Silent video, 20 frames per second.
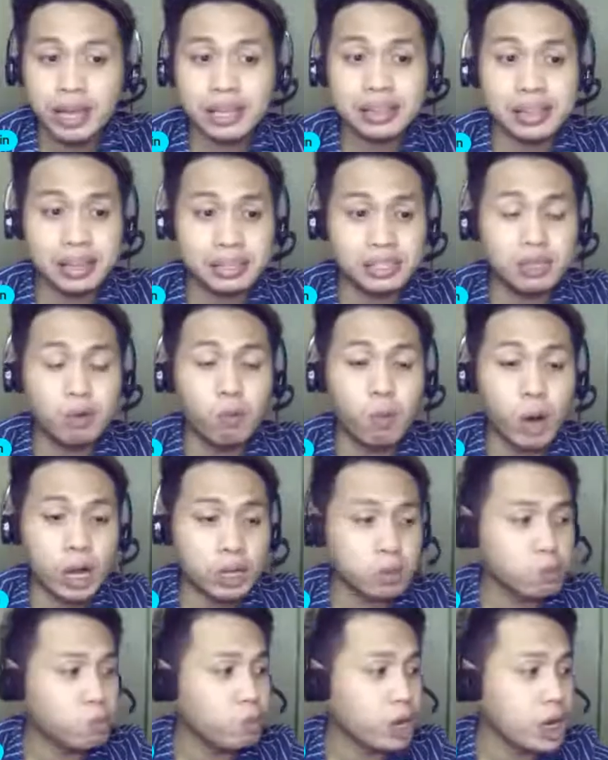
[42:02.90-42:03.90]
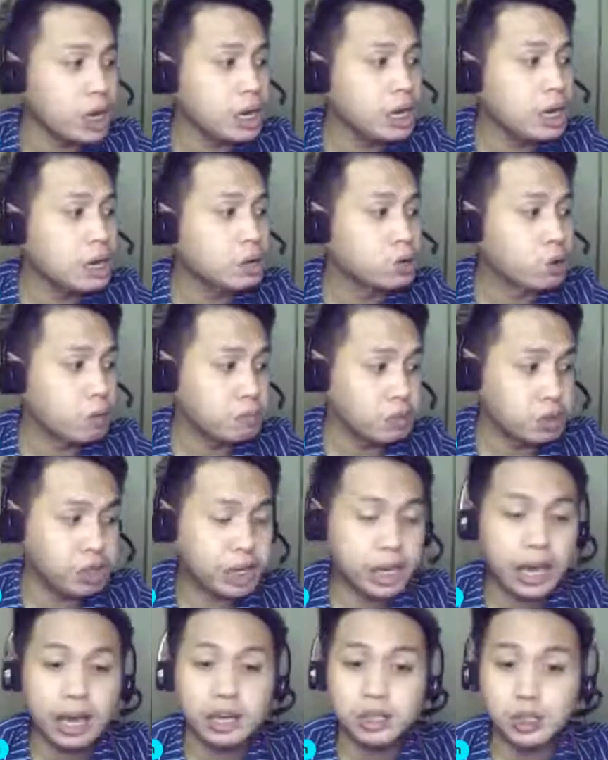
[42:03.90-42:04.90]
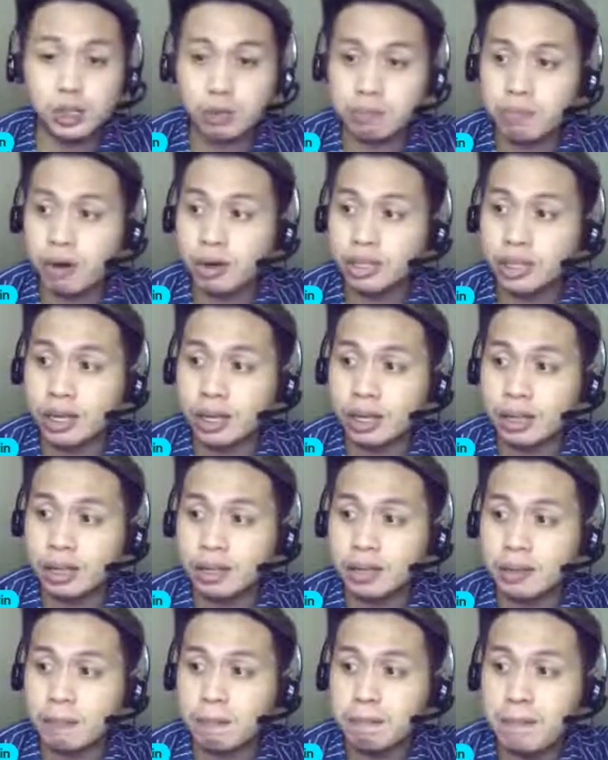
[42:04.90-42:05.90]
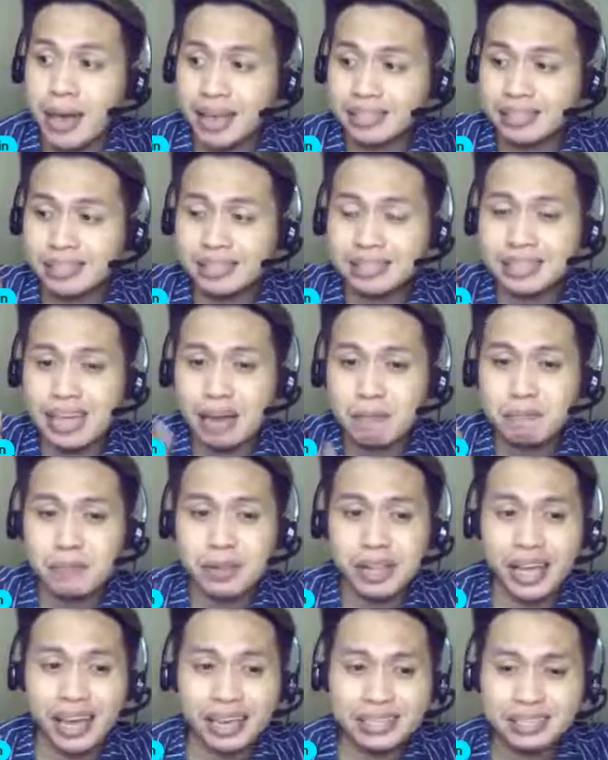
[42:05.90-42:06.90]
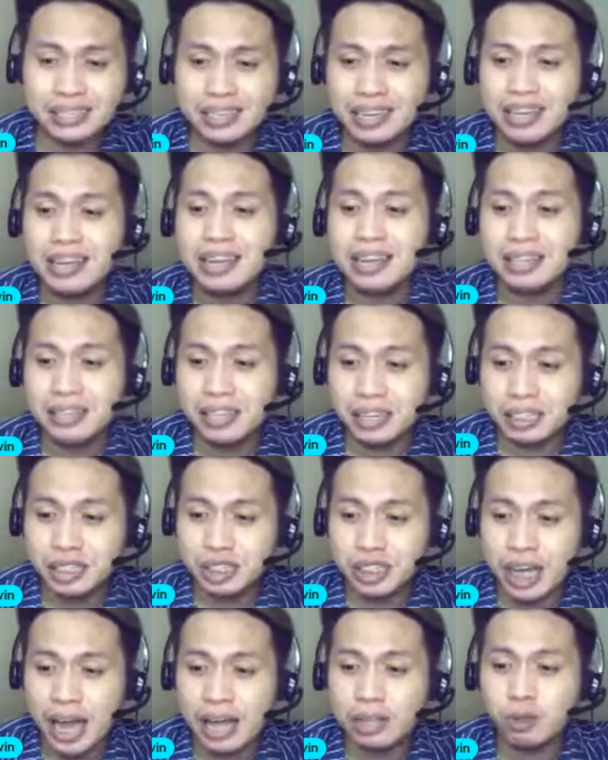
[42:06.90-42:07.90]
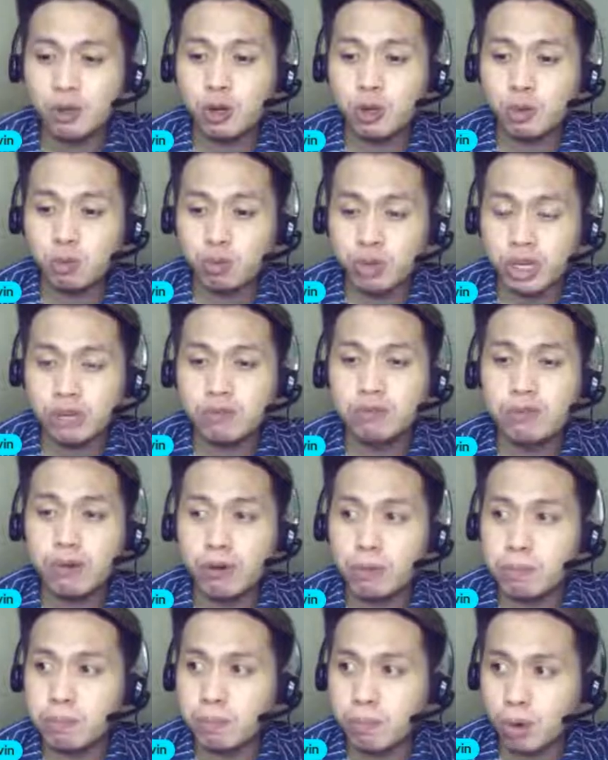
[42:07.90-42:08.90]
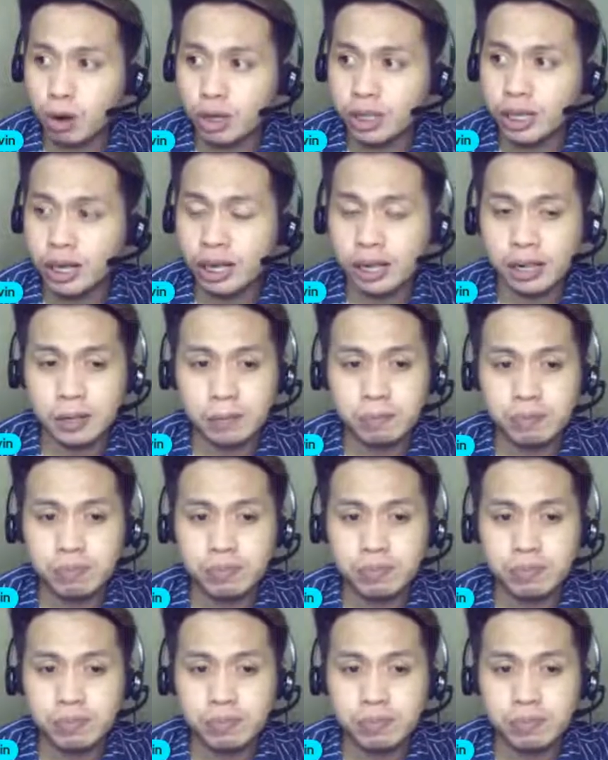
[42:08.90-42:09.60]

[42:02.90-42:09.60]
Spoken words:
it is a one-way communication model. Best example is the Shannon-Weaver model.